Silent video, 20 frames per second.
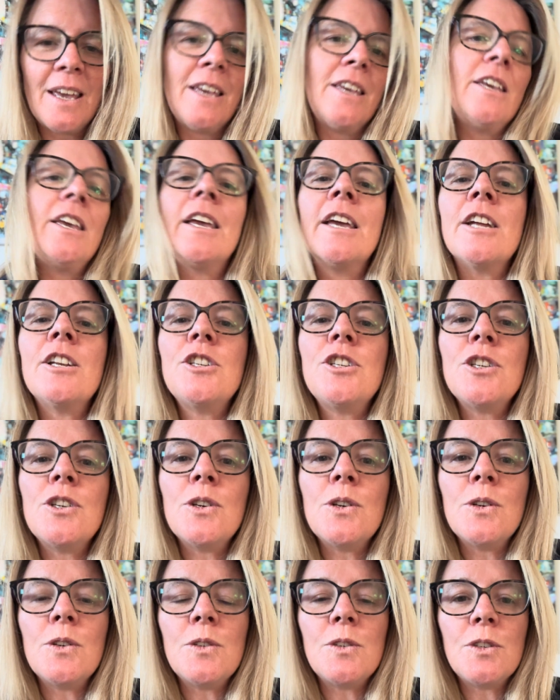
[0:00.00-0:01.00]
You can
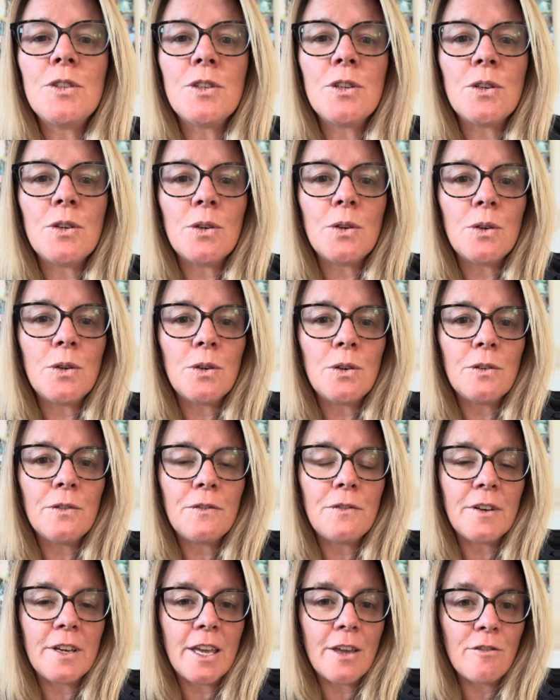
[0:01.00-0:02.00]
choose to
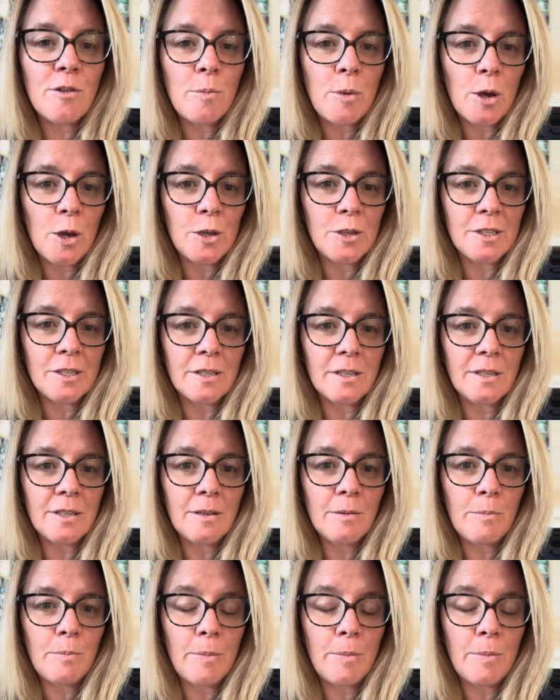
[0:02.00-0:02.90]
forgive a person